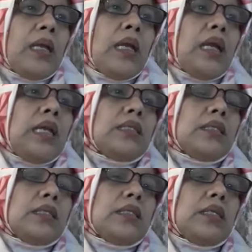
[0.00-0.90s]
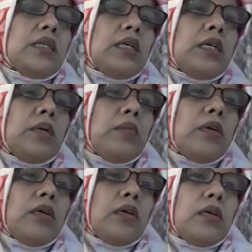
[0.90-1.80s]
It's
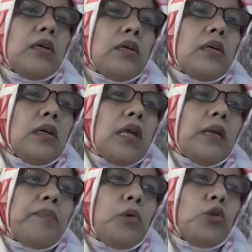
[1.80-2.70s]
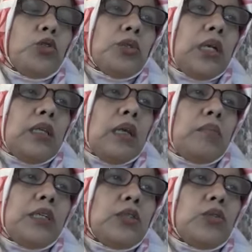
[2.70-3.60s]
an approach, that
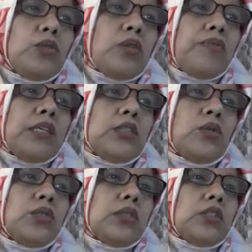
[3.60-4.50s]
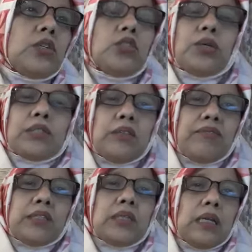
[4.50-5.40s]
makes use of the social
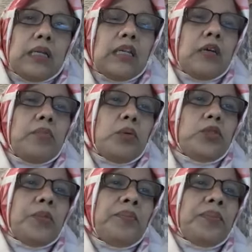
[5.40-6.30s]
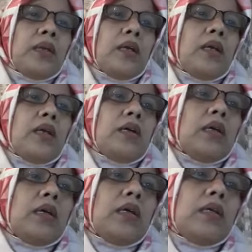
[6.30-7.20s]
constructivist learning approach.
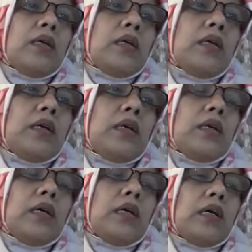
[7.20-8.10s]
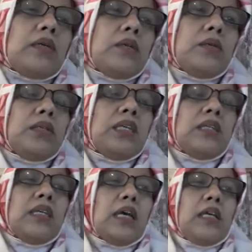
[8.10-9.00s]
It
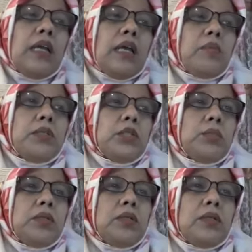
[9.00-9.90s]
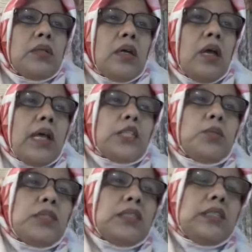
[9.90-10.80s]
the underlying principles are
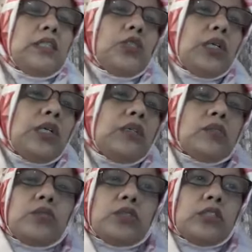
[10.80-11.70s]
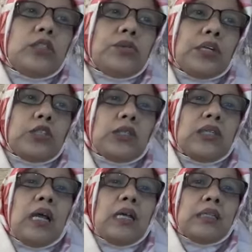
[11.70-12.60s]
explicit teaching, social
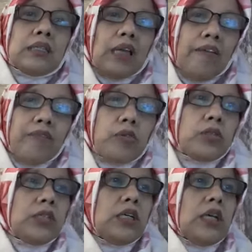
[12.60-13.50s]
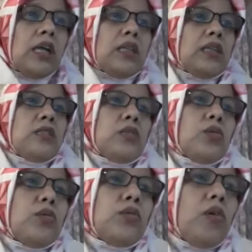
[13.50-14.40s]
interaction, scaffolding, and the
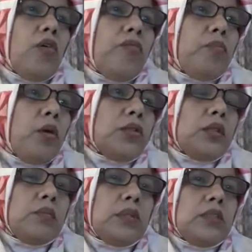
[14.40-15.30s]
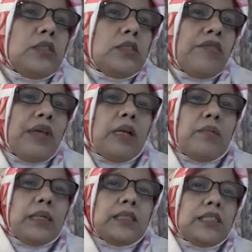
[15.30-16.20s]
zone of proximal
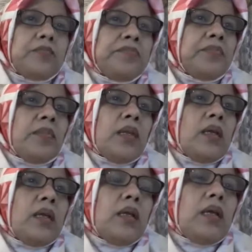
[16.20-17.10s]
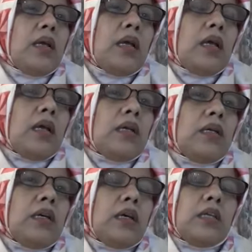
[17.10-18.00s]
development. And
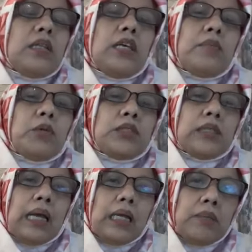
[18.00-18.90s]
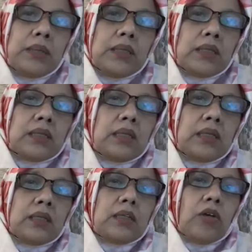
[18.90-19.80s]
the important elements in
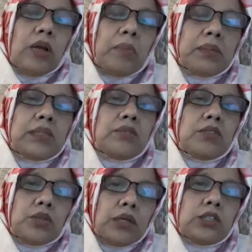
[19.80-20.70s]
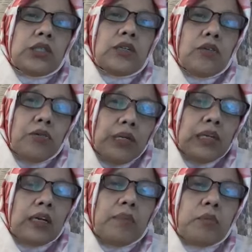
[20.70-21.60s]
the collaborative strategic
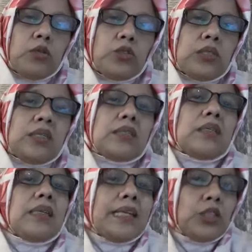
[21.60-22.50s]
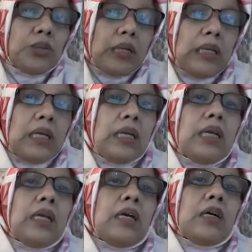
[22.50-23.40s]
reading approach is naturally
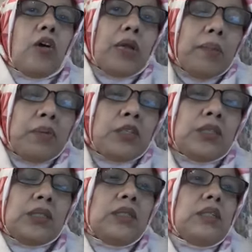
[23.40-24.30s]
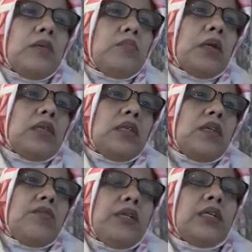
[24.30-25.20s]
collaboration among
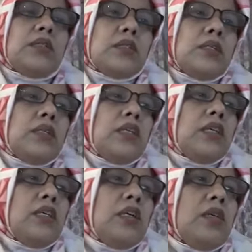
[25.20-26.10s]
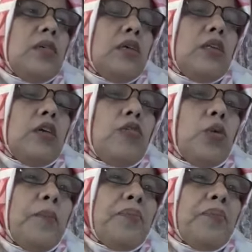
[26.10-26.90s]
the readers in the group.